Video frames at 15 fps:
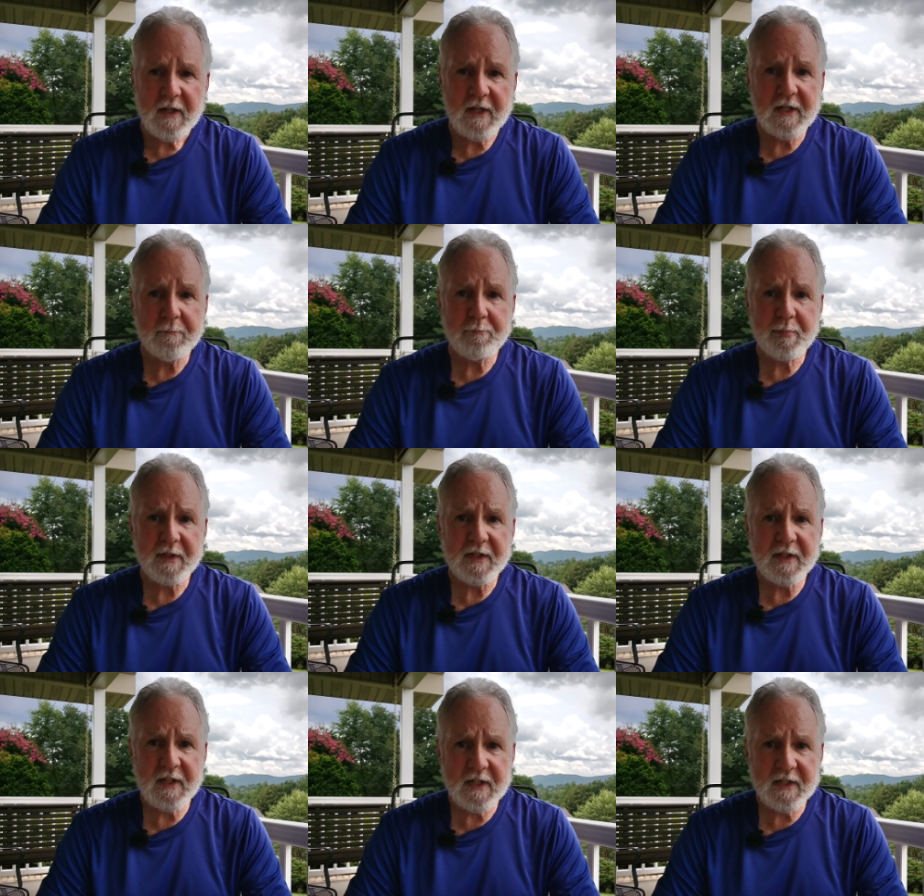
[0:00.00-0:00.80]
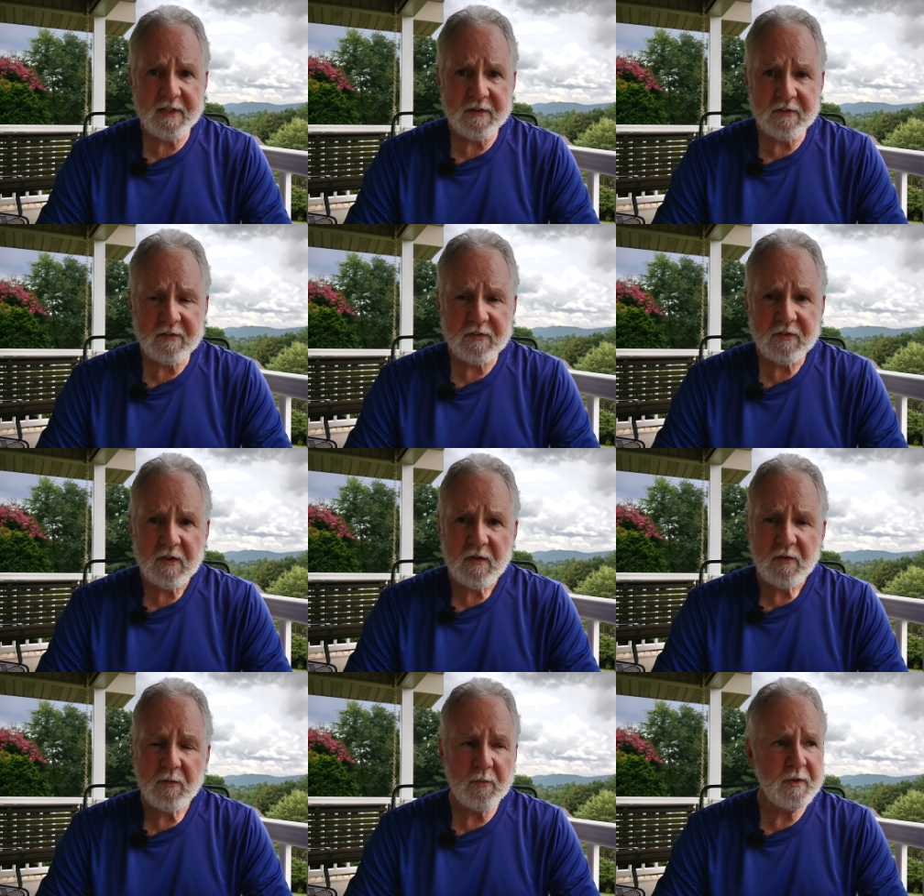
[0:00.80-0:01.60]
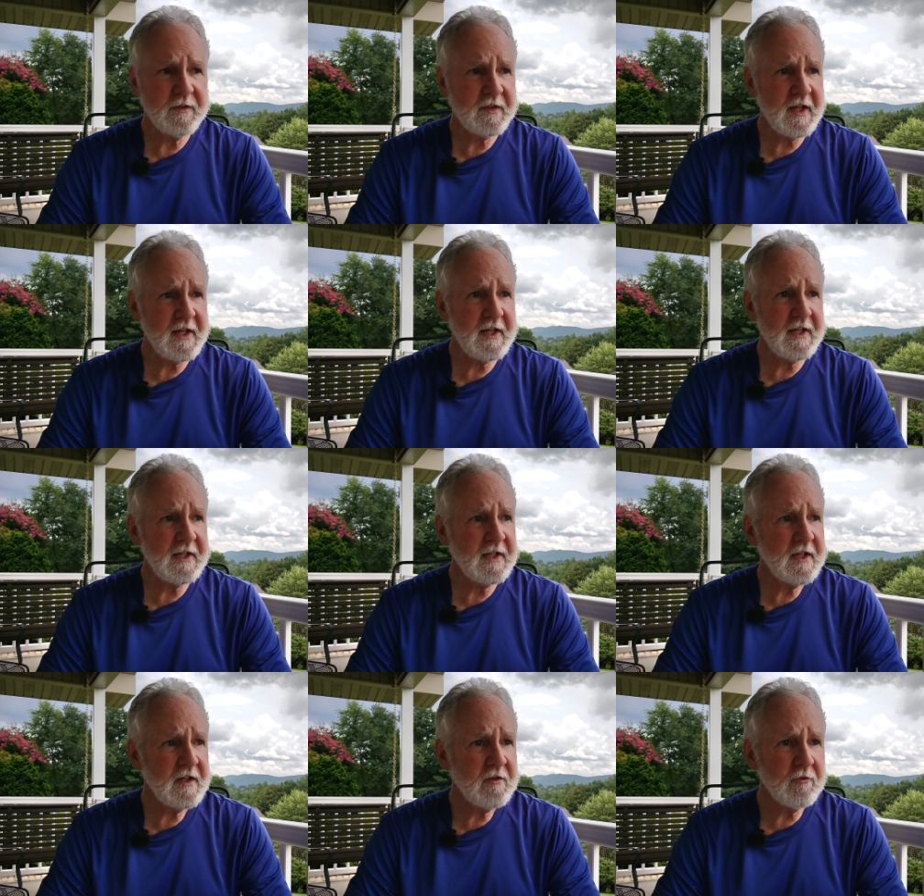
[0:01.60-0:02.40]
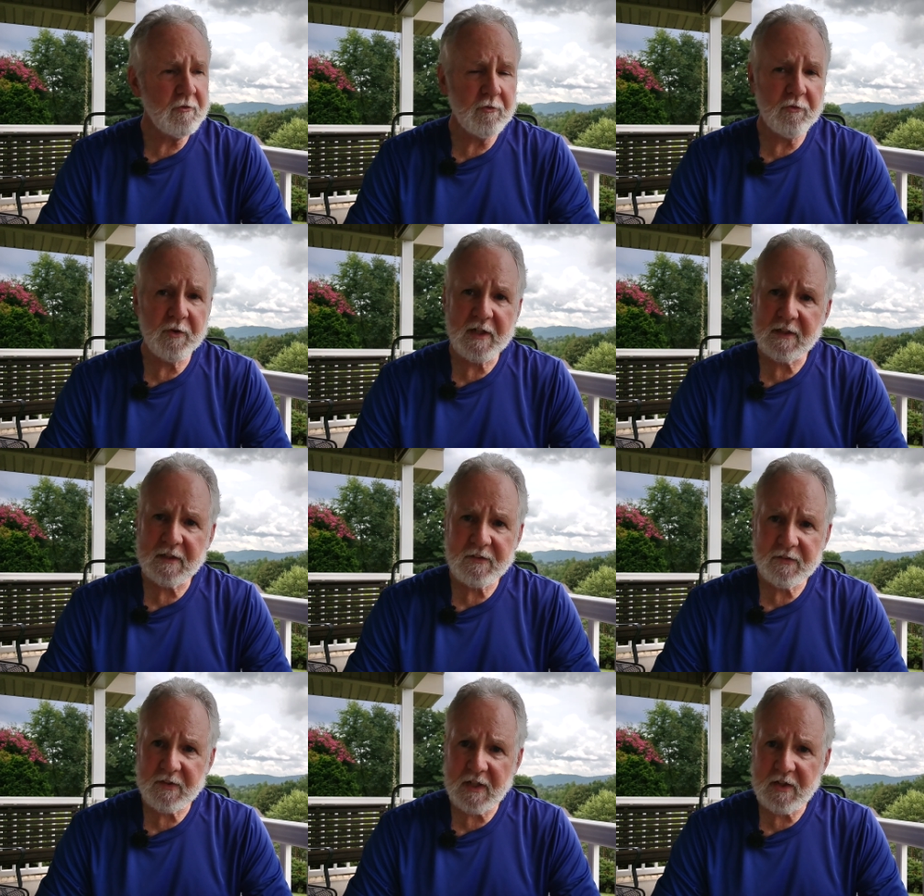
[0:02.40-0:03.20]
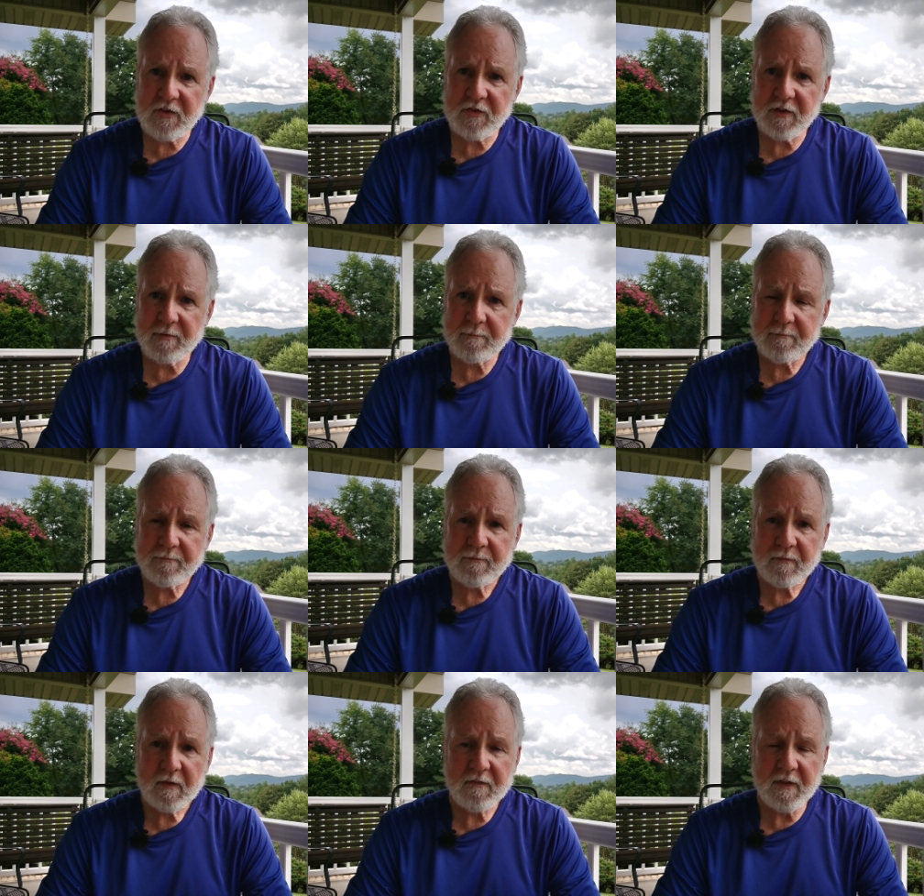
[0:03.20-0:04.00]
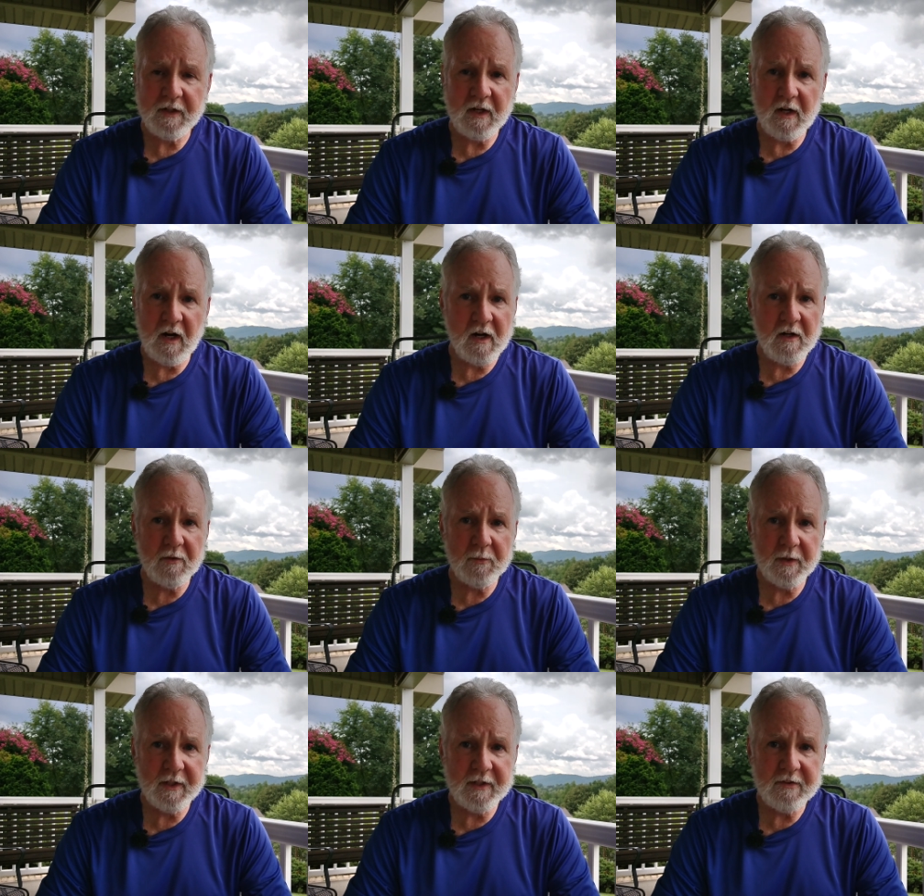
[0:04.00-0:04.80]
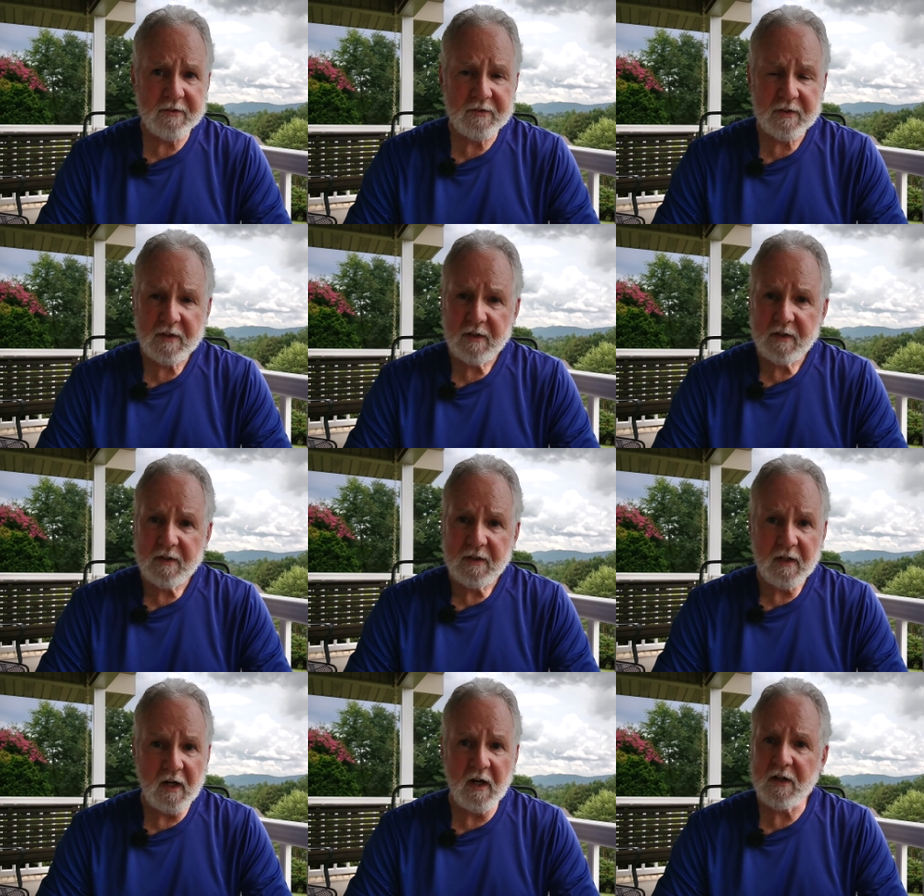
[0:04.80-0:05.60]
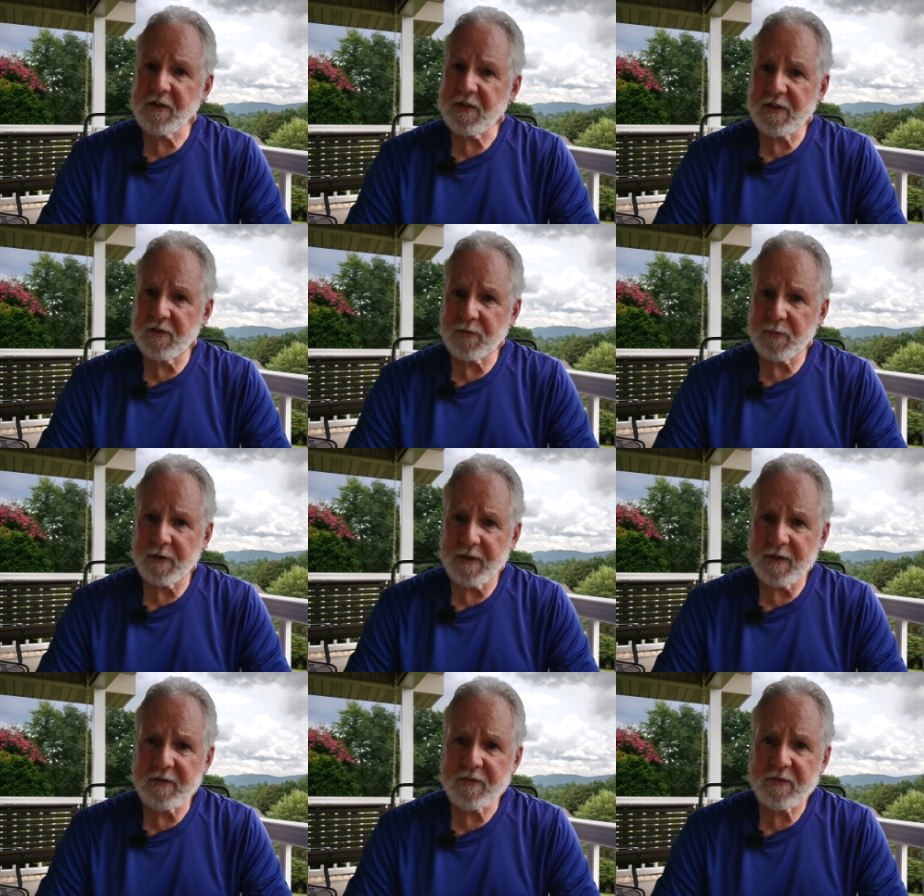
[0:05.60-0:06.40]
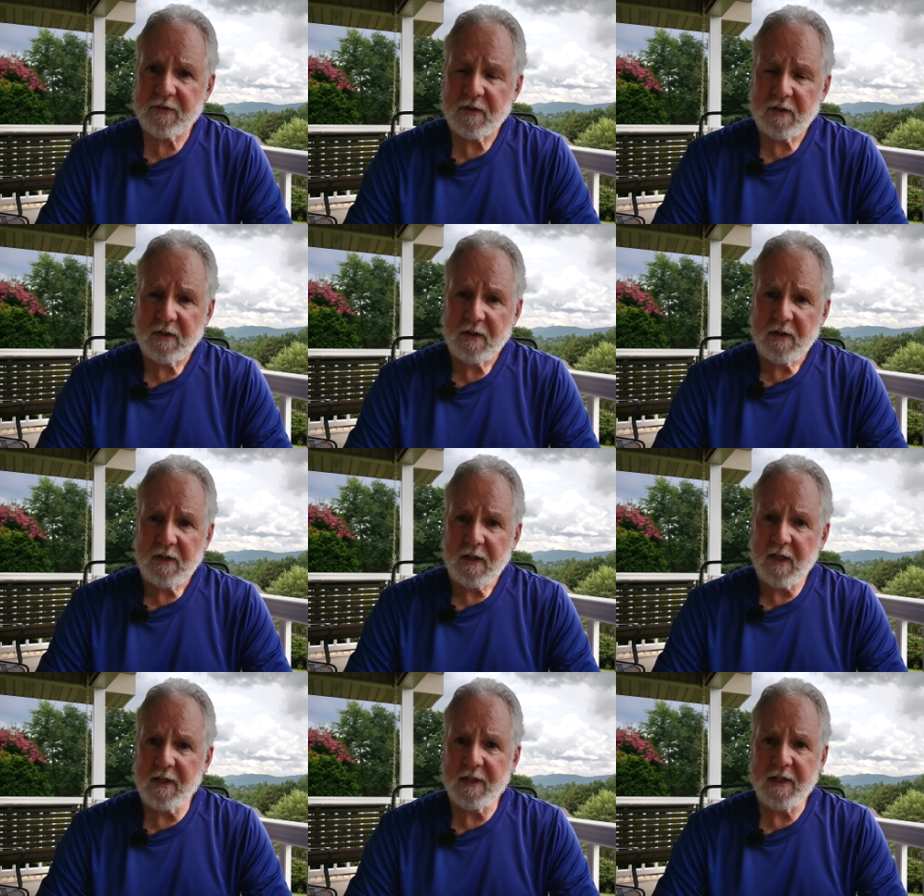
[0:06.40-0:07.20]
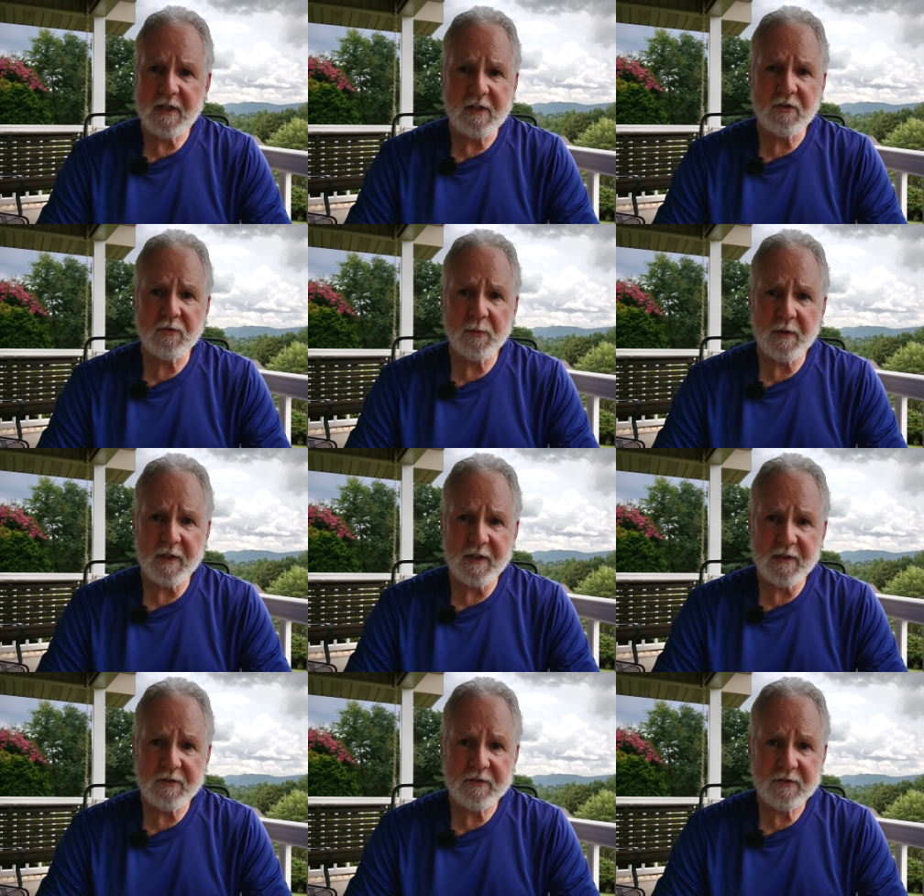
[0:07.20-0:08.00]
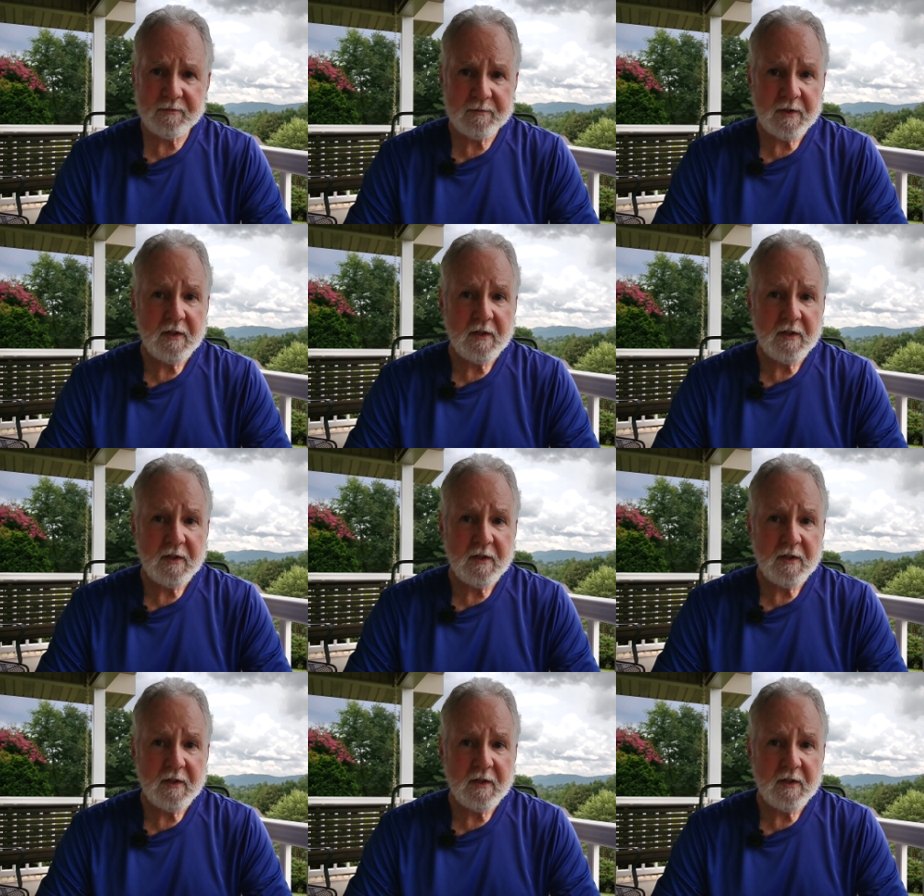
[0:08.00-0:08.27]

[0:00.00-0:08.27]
it begins with a realization that our ways aren't his ways, and his ways